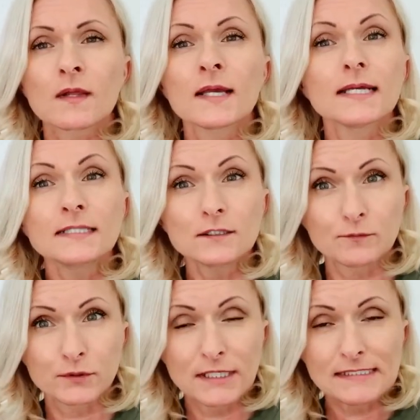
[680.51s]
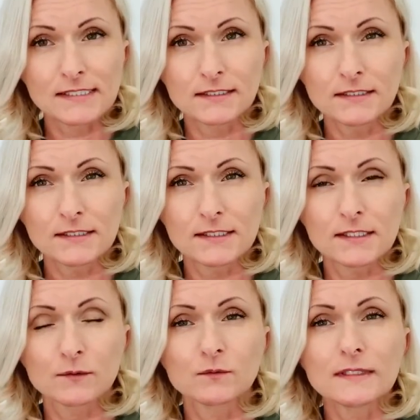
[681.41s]
In the present,
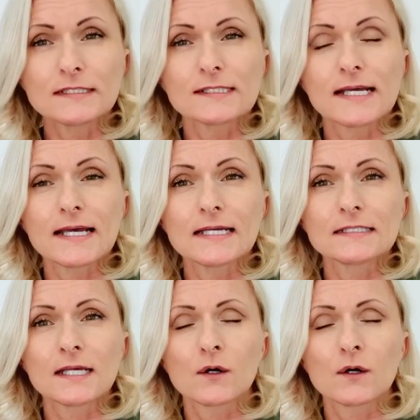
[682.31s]
we said